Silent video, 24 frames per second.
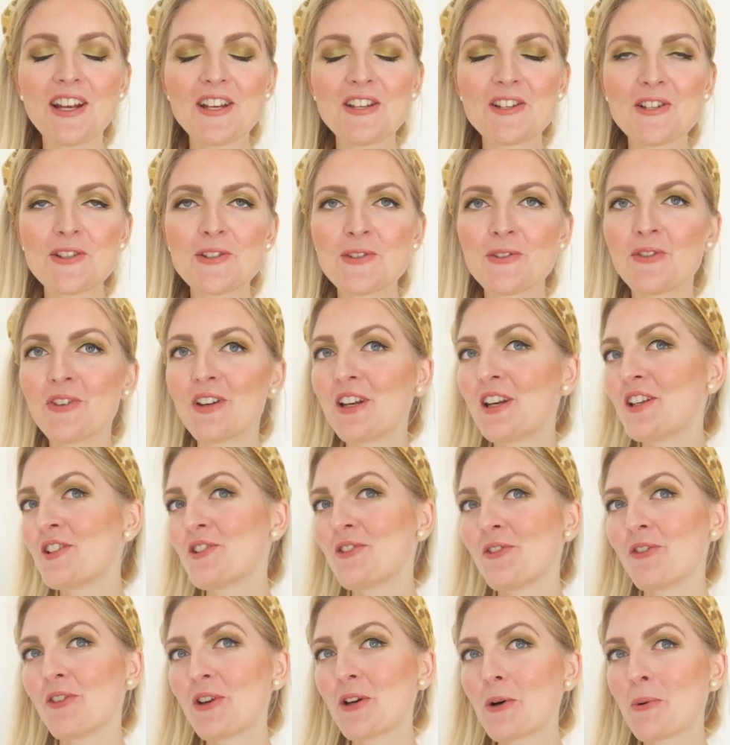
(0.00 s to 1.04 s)
I just
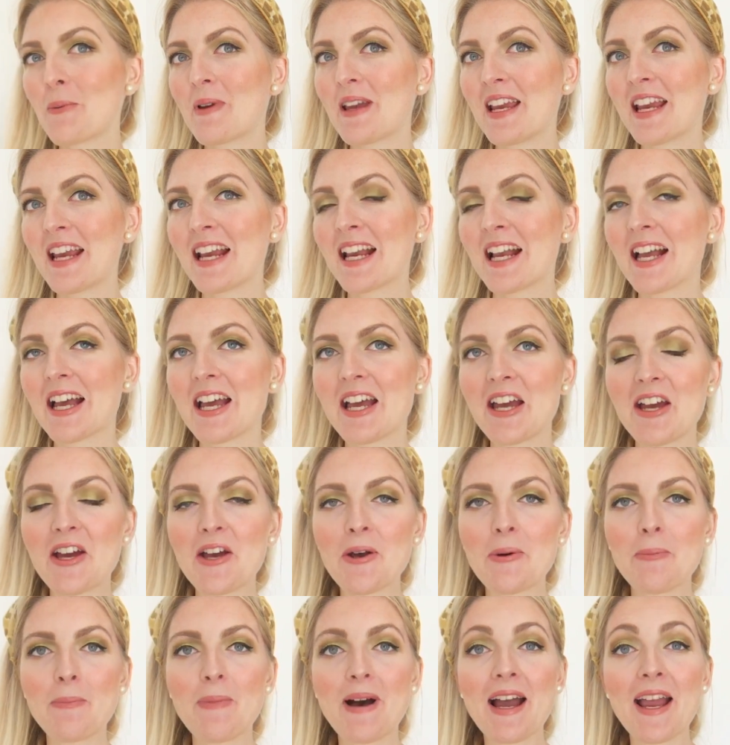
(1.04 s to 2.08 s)
finished filming
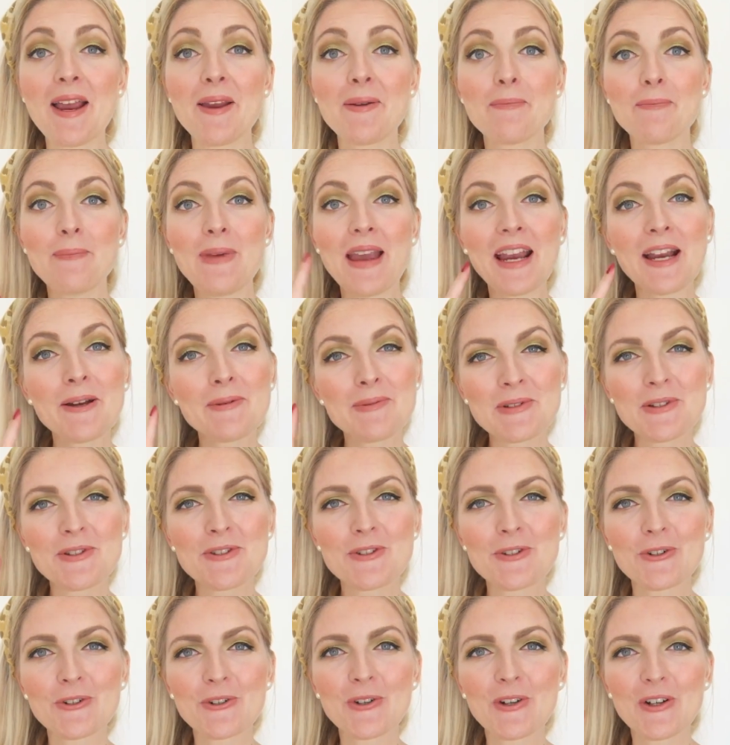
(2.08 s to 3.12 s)
my makeup
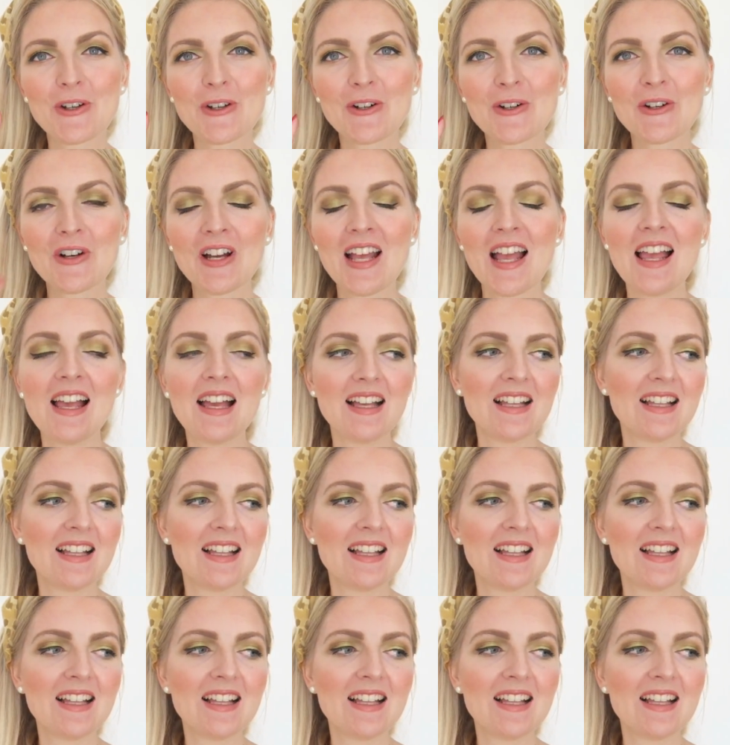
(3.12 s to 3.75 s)
tutorial.